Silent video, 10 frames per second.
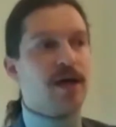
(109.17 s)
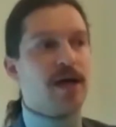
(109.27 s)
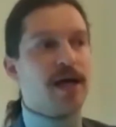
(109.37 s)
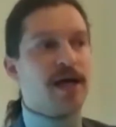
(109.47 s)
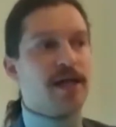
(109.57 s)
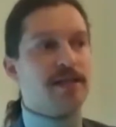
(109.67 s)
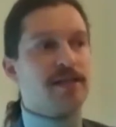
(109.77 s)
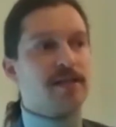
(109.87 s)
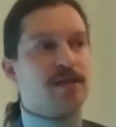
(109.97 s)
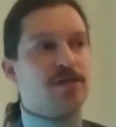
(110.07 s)

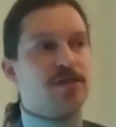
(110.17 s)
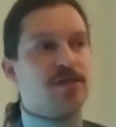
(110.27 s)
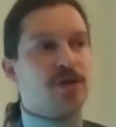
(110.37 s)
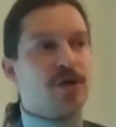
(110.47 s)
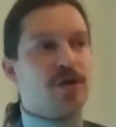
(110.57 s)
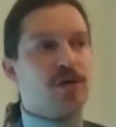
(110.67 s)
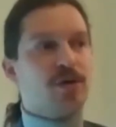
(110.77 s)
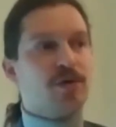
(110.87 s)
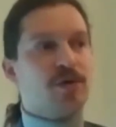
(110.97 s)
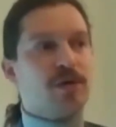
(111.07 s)
and
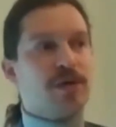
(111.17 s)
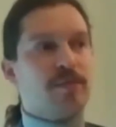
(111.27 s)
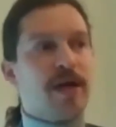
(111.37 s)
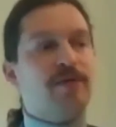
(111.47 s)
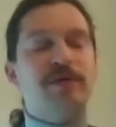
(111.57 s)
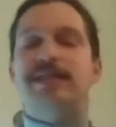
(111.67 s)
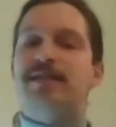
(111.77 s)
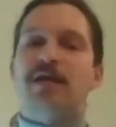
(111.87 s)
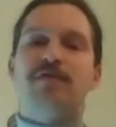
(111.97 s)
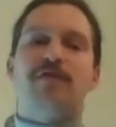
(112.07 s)
so Beirut
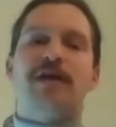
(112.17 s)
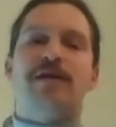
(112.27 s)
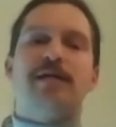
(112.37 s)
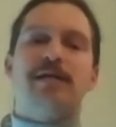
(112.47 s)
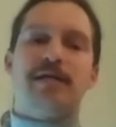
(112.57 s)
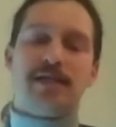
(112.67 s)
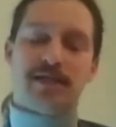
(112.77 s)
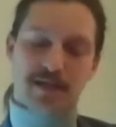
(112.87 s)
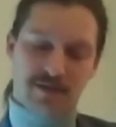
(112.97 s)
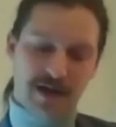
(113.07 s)
itself
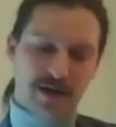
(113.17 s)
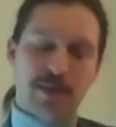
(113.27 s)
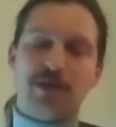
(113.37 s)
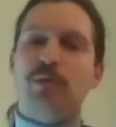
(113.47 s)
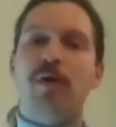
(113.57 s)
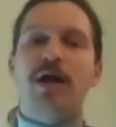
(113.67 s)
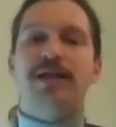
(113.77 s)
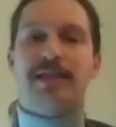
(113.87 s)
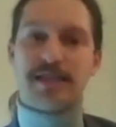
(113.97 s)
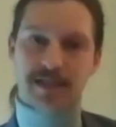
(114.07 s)
is a very
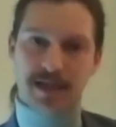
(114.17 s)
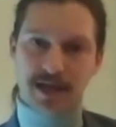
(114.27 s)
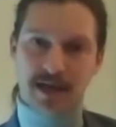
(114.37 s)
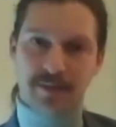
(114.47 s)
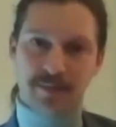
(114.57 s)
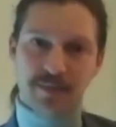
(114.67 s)
metropolitan city.